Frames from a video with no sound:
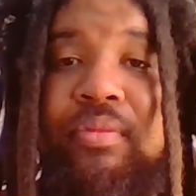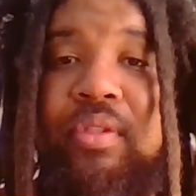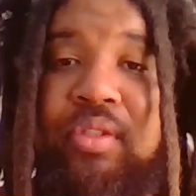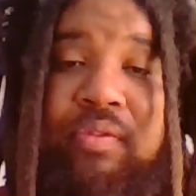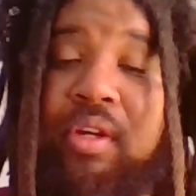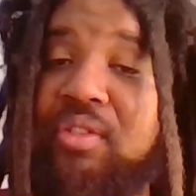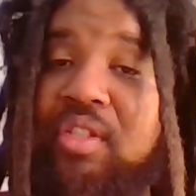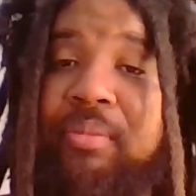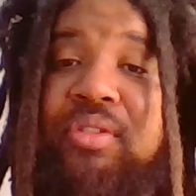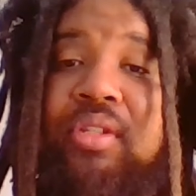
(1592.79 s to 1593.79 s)
This is very
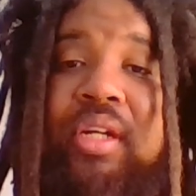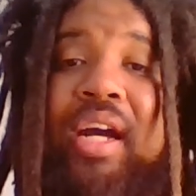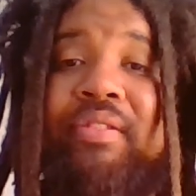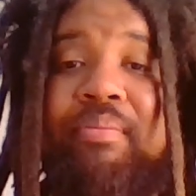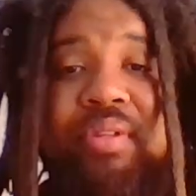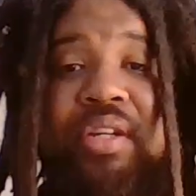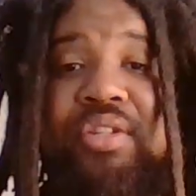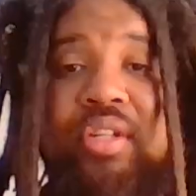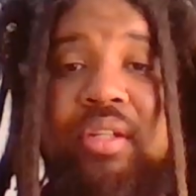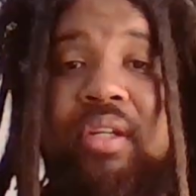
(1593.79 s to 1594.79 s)
similar to the
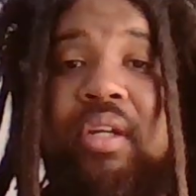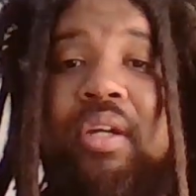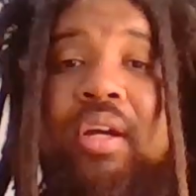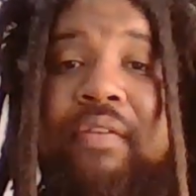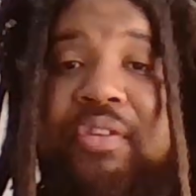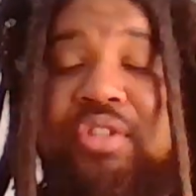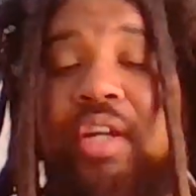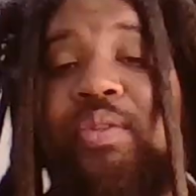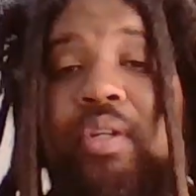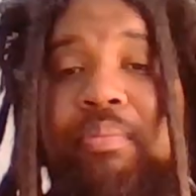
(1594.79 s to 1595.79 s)
contemplation of the
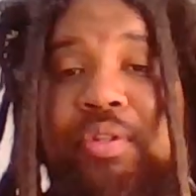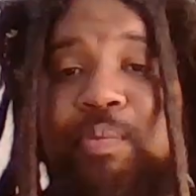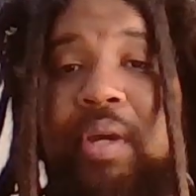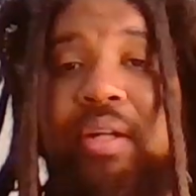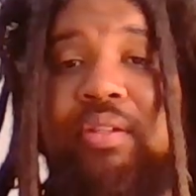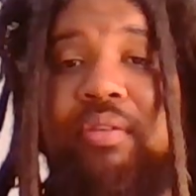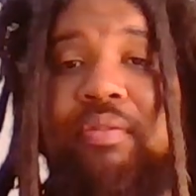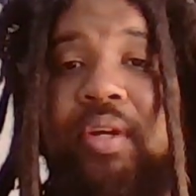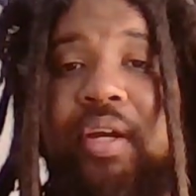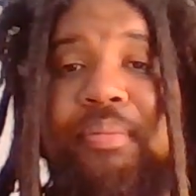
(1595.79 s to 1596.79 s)
Jesuit perspective,
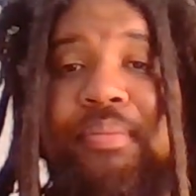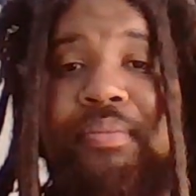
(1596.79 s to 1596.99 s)
right?